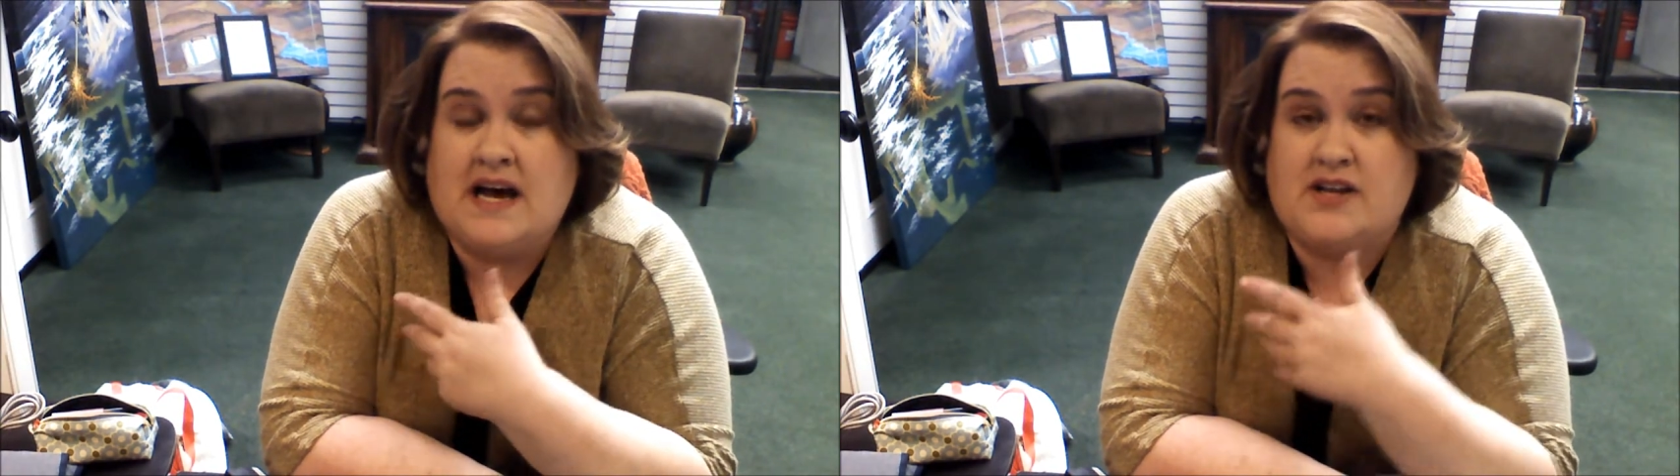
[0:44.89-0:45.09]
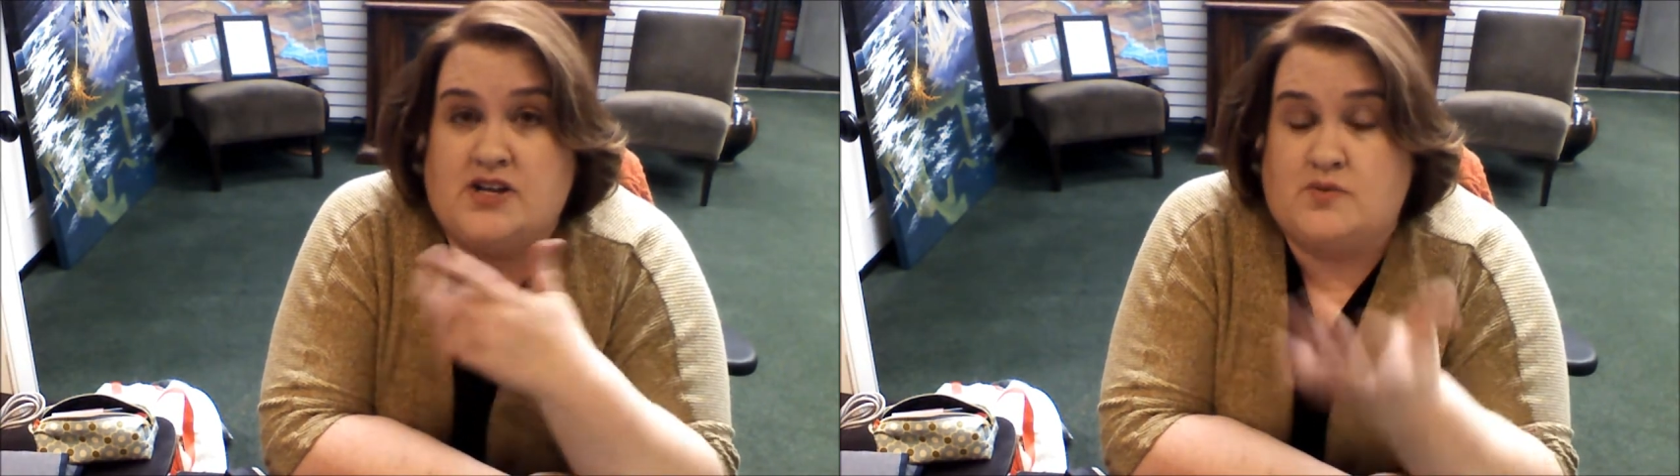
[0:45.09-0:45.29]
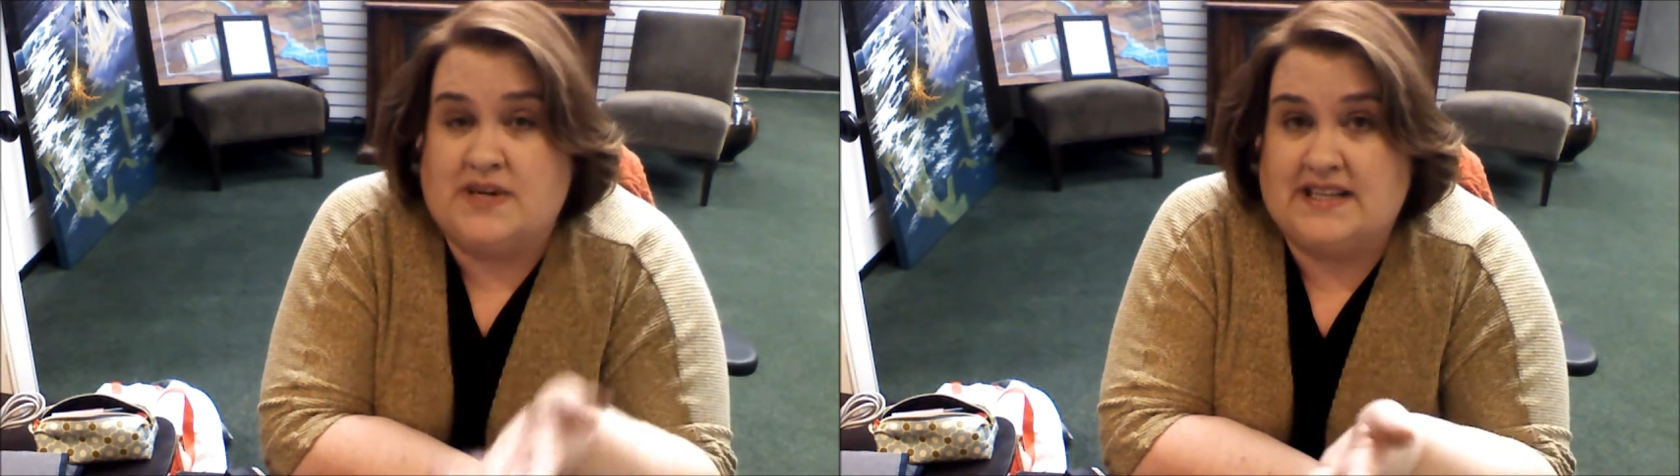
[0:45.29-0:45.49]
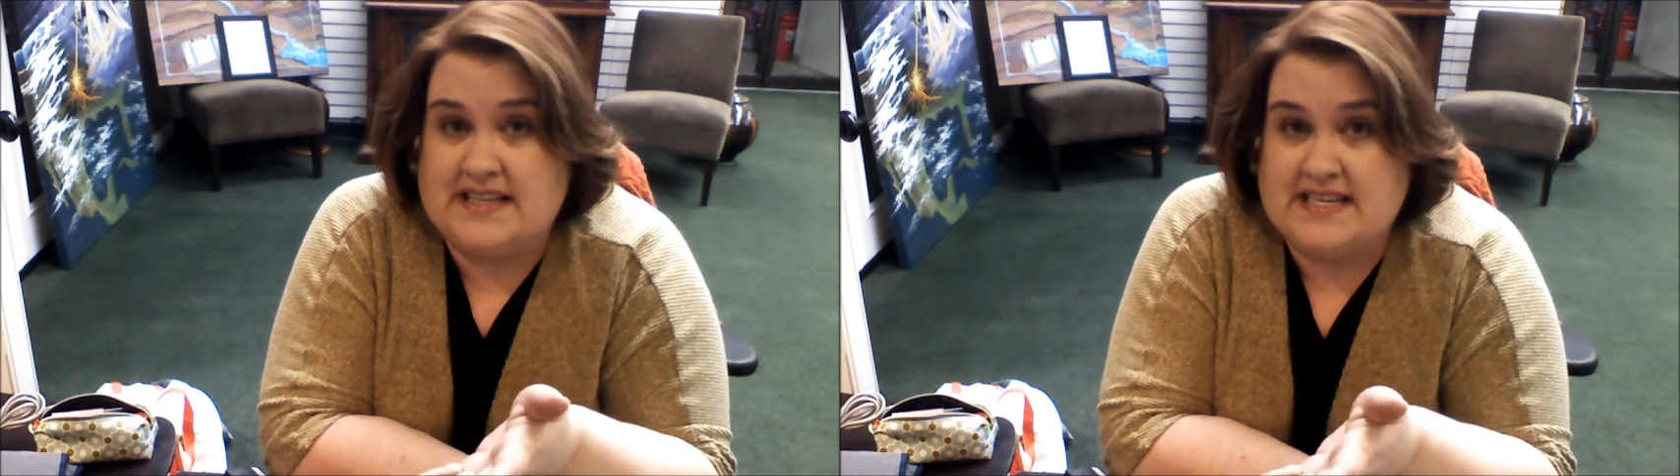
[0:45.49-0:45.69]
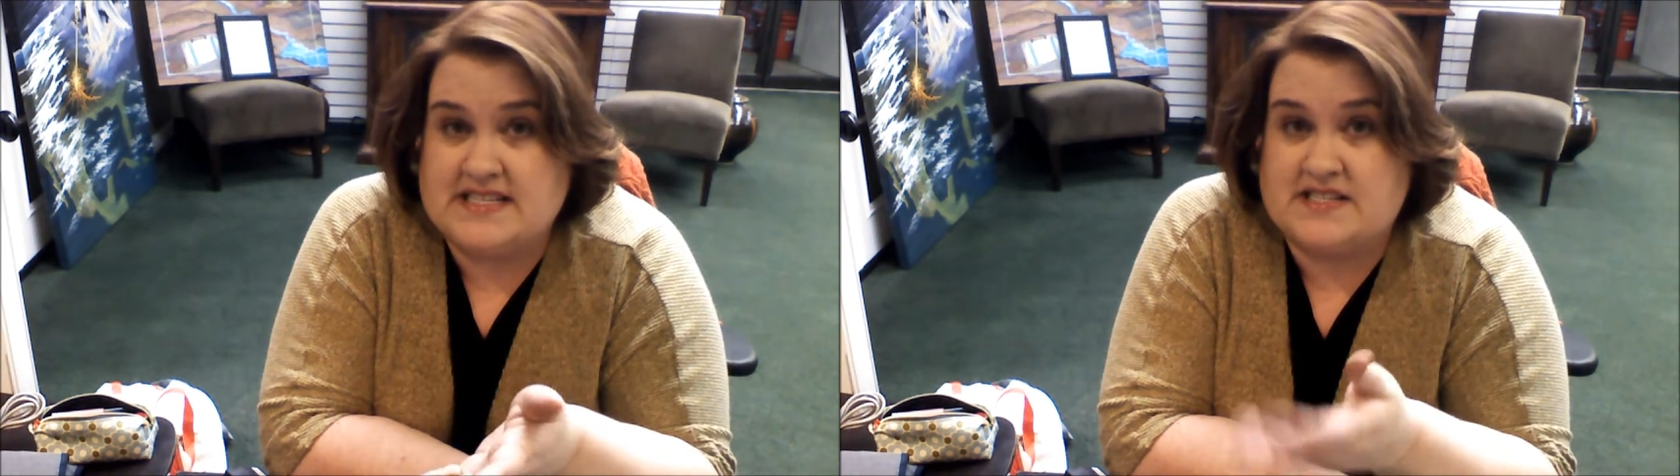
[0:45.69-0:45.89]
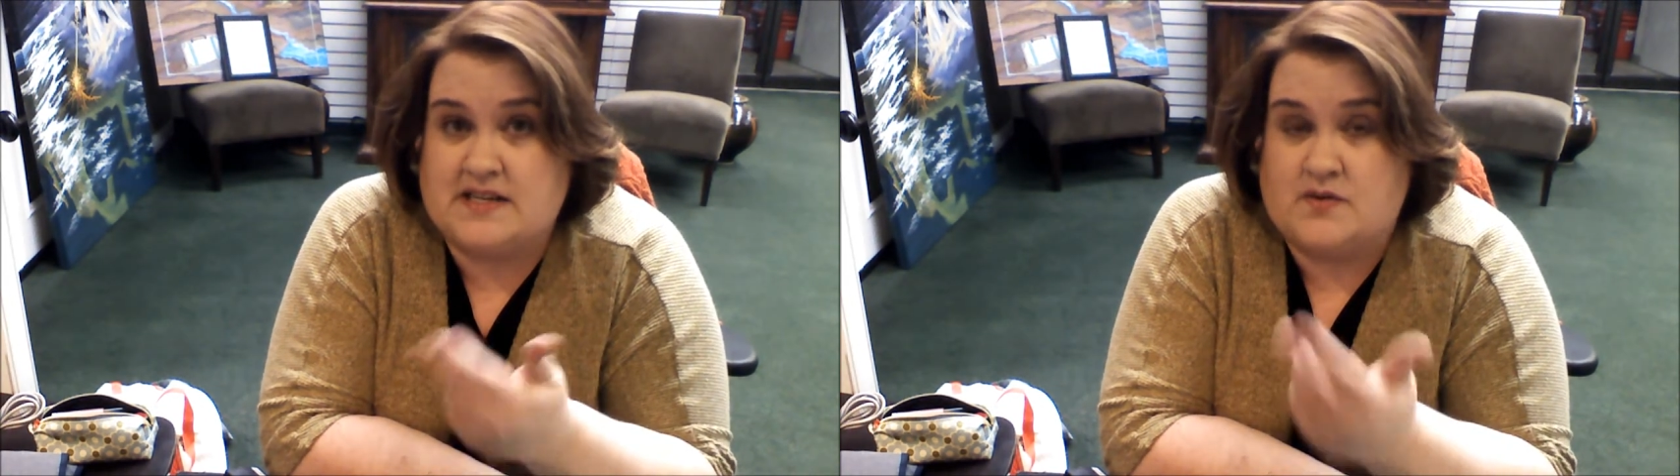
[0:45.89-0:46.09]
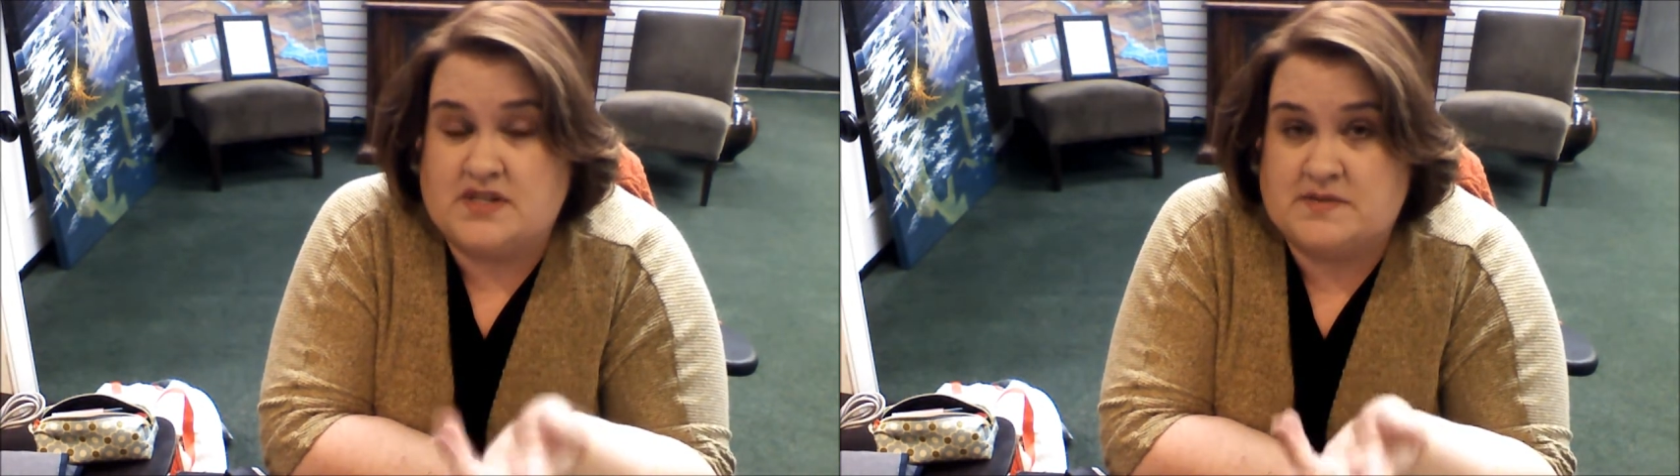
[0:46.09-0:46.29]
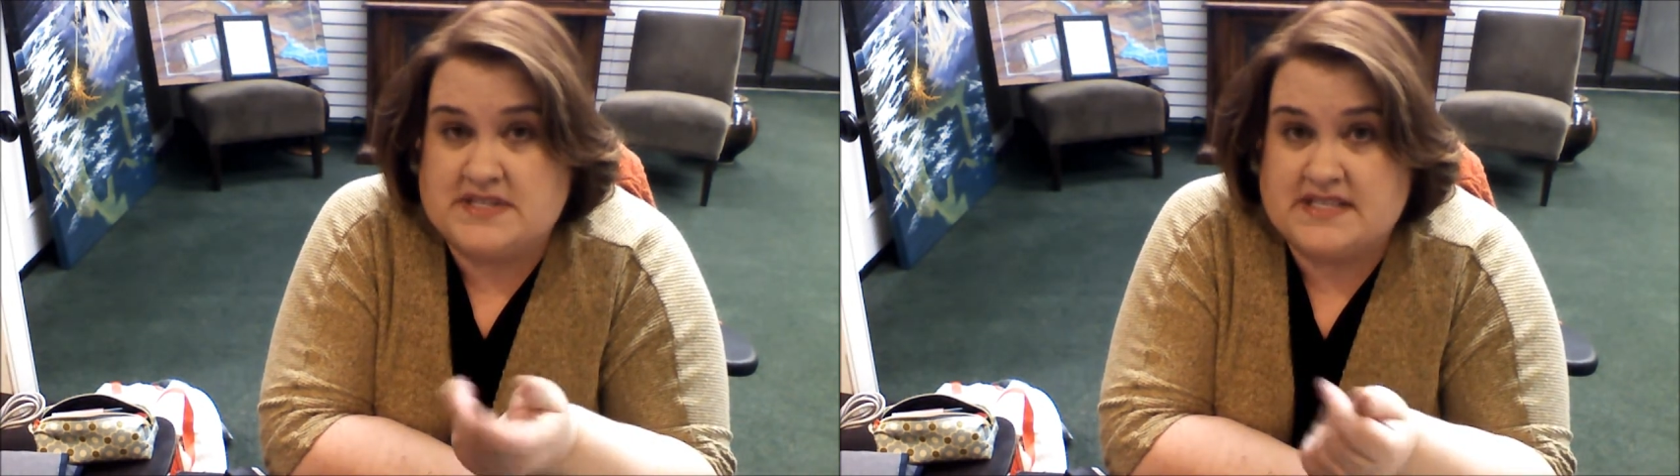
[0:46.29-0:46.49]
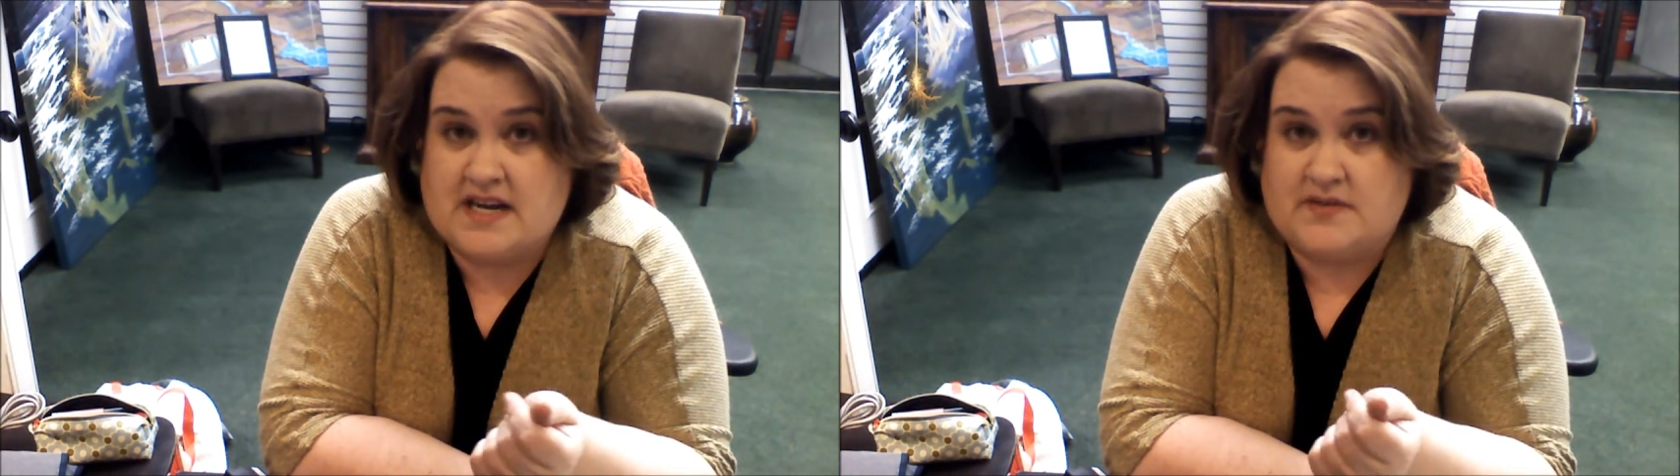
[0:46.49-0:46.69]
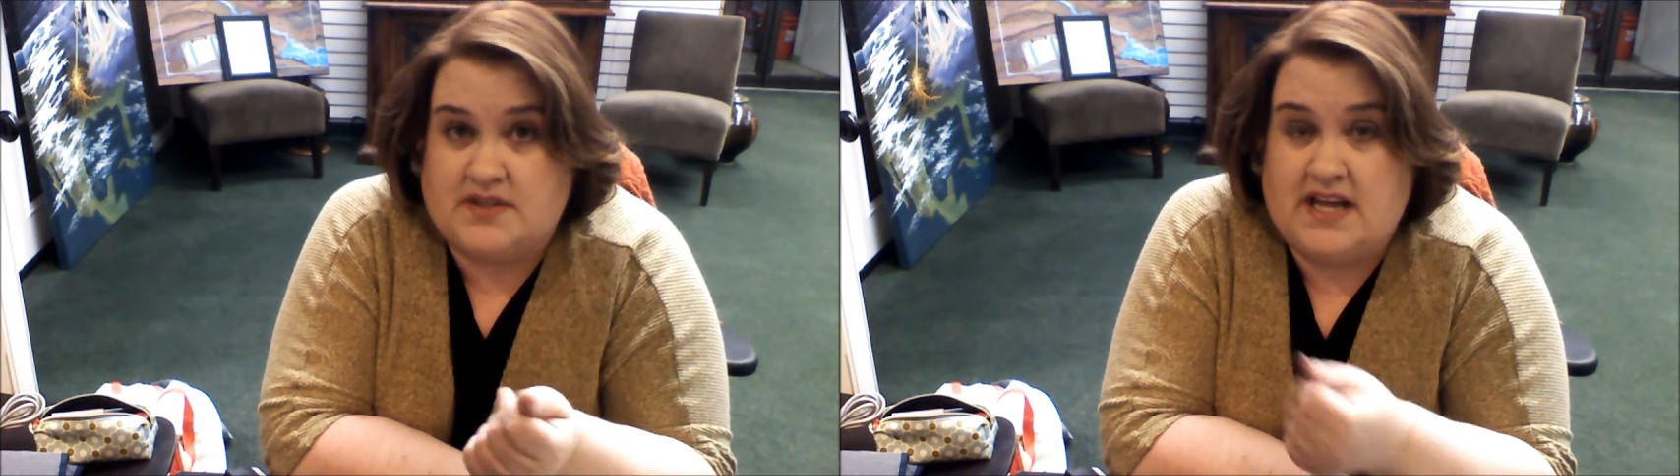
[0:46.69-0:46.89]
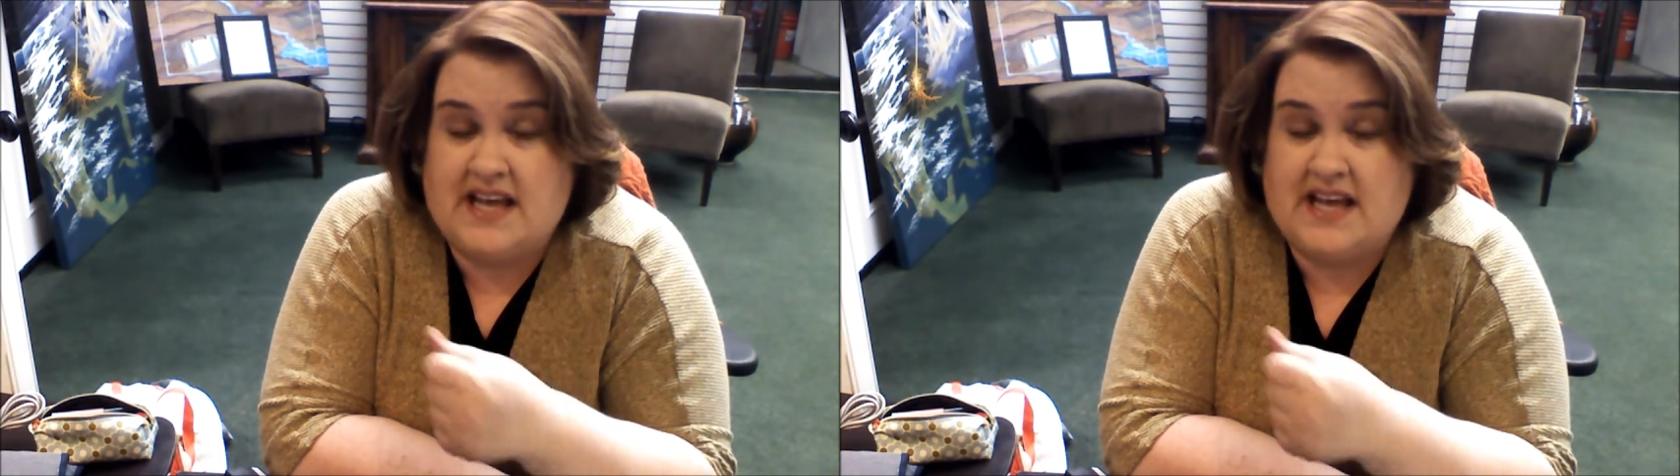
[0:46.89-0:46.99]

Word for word: a new release, a Christmas novel.